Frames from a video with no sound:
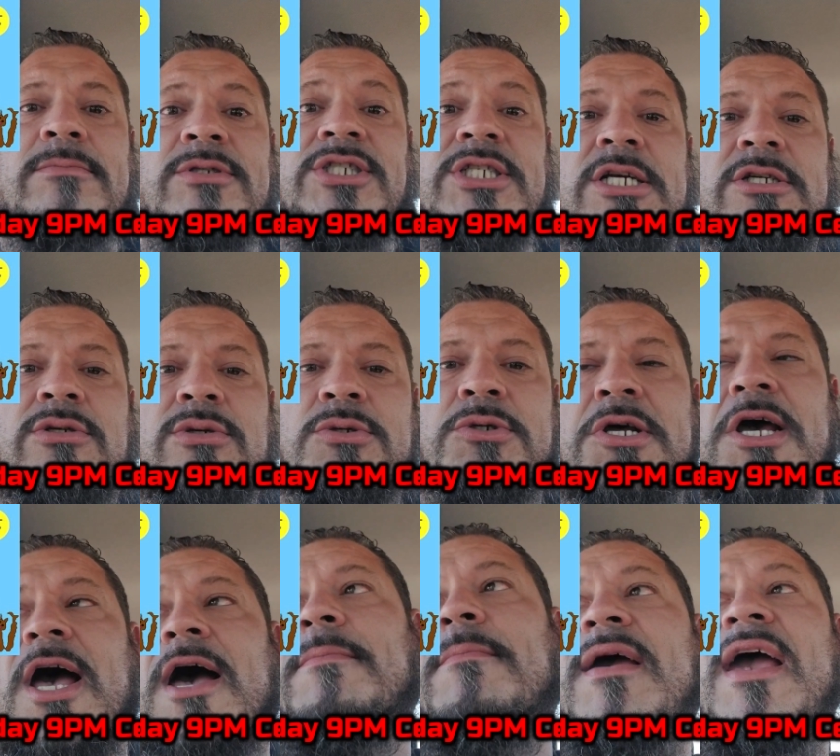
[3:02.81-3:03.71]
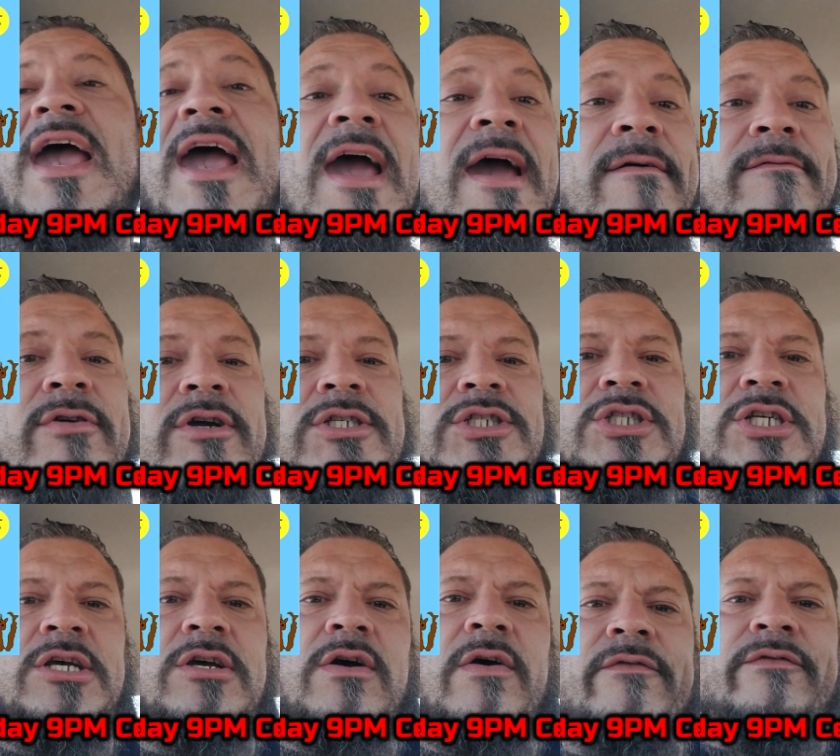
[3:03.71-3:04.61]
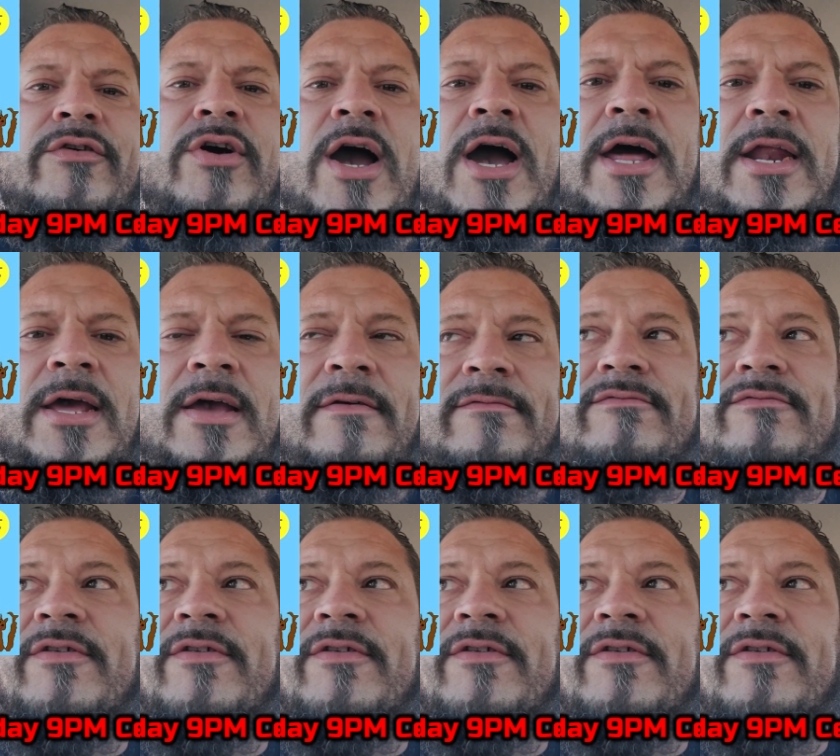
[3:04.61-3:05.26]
Central Time, every single Friday.